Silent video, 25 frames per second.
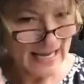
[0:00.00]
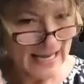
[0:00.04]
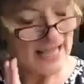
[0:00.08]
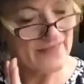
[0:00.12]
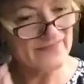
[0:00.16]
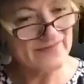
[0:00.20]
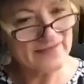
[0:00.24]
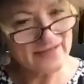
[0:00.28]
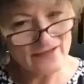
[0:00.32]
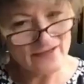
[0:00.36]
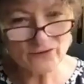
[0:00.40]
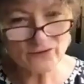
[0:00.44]

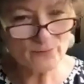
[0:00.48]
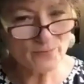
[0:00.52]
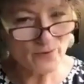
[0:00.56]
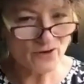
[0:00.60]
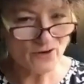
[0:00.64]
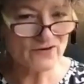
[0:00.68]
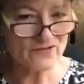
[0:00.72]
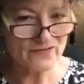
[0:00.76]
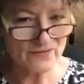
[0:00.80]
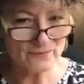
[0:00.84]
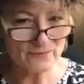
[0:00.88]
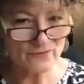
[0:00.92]
And the other
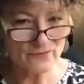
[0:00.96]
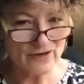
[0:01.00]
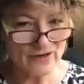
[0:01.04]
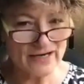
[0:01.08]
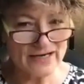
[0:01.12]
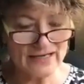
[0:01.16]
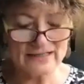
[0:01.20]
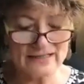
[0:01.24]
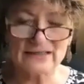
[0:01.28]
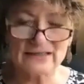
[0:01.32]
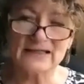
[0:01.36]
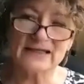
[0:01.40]
part of the
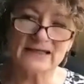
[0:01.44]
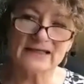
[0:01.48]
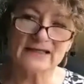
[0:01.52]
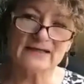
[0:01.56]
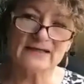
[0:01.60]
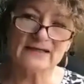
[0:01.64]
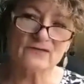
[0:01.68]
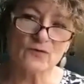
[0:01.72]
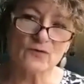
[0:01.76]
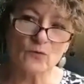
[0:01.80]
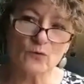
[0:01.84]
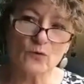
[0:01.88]
brain
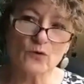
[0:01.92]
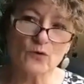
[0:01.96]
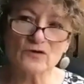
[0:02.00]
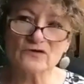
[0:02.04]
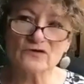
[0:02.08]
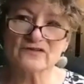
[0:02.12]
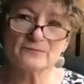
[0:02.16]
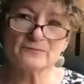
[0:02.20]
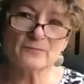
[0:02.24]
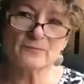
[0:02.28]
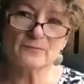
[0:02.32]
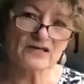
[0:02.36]
in the
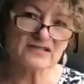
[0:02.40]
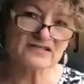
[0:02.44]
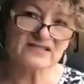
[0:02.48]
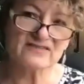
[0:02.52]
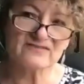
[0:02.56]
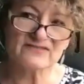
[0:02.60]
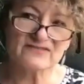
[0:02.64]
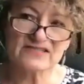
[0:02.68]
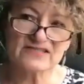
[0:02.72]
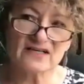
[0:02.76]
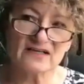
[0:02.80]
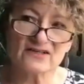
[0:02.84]
world of
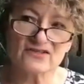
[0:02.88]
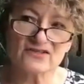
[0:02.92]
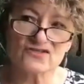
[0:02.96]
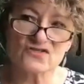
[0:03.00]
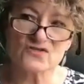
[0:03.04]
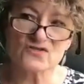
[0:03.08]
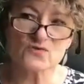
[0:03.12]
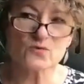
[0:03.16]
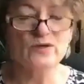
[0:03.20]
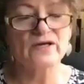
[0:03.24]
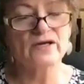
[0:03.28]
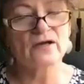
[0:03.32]
positive
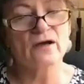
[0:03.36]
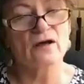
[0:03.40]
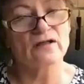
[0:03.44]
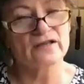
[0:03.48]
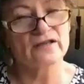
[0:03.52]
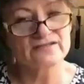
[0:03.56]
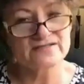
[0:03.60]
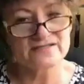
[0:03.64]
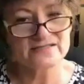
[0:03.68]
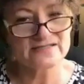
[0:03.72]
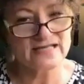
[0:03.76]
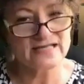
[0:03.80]
intelligence, we call
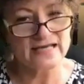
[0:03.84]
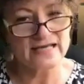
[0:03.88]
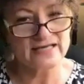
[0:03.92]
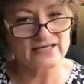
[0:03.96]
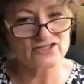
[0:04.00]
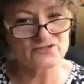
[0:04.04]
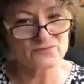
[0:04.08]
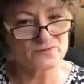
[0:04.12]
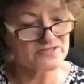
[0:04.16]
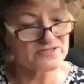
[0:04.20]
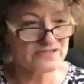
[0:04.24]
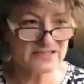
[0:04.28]
it
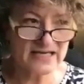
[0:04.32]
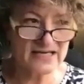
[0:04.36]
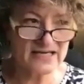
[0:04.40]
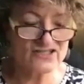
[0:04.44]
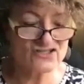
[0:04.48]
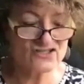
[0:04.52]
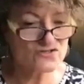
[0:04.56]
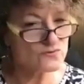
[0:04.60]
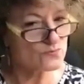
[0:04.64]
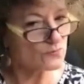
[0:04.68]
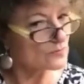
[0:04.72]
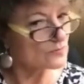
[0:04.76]
sage, but
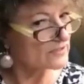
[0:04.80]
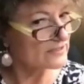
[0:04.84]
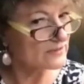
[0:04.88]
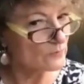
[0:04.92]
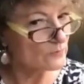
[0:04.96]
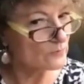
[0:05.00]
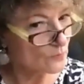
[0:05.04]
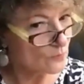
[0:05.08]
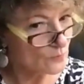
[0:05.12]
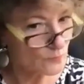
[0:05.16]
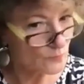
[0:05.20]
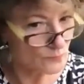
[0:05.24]
sage is
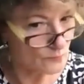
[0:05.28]
really